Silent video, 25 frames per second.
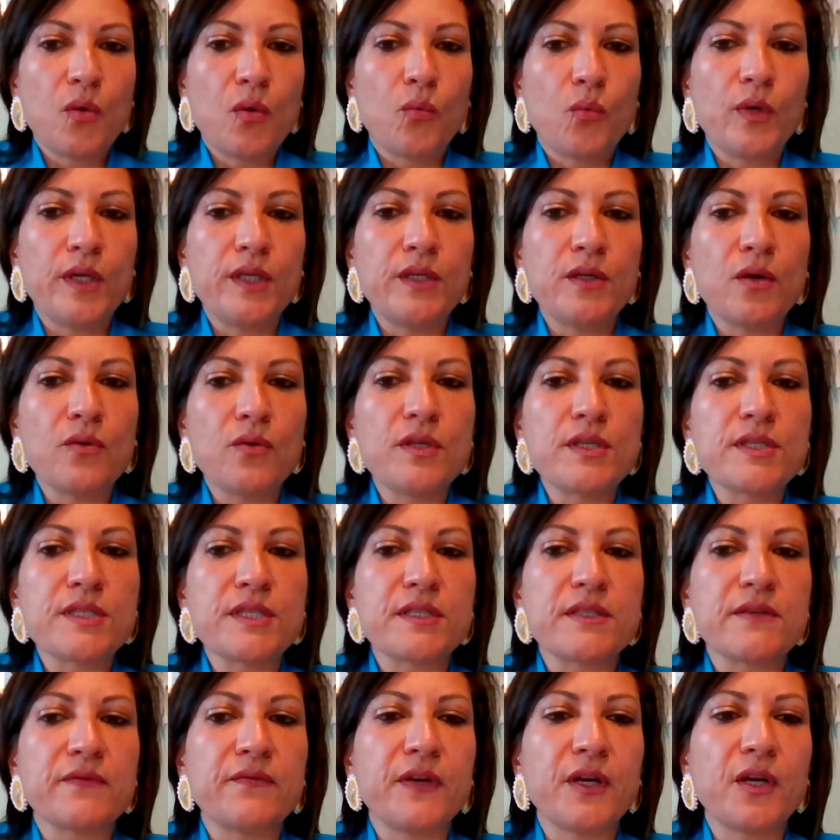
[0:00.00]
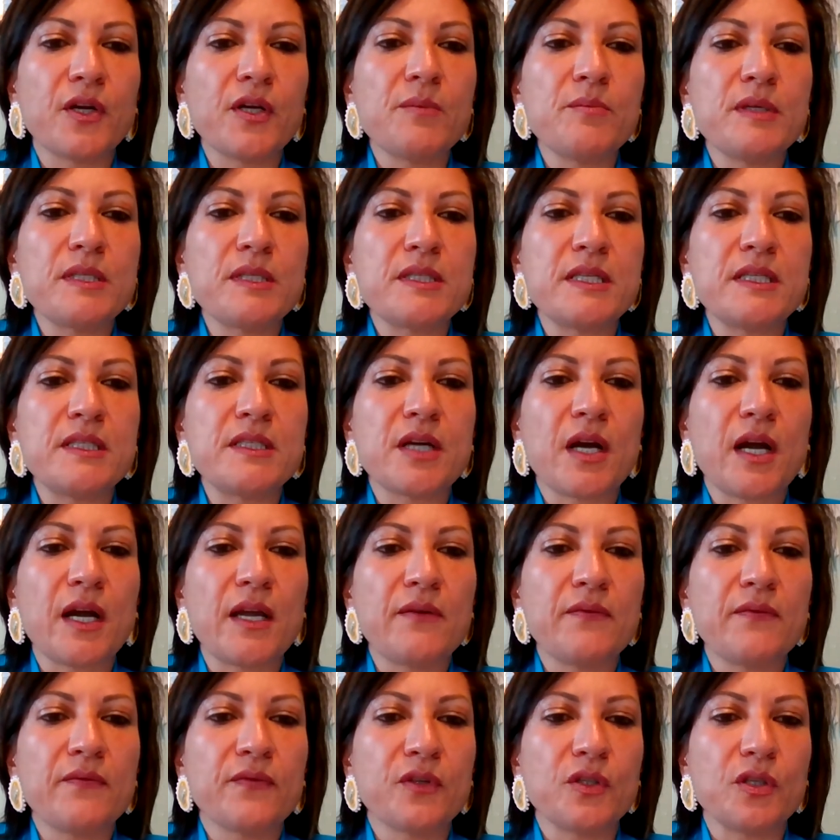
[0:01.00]
We know this is a very busy
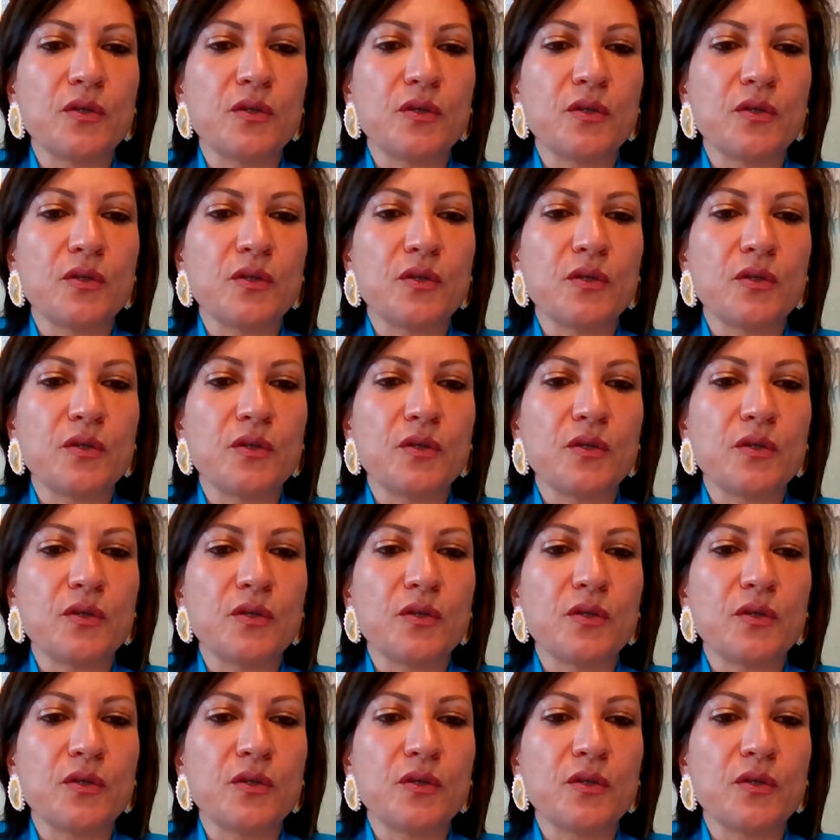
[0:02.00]
time for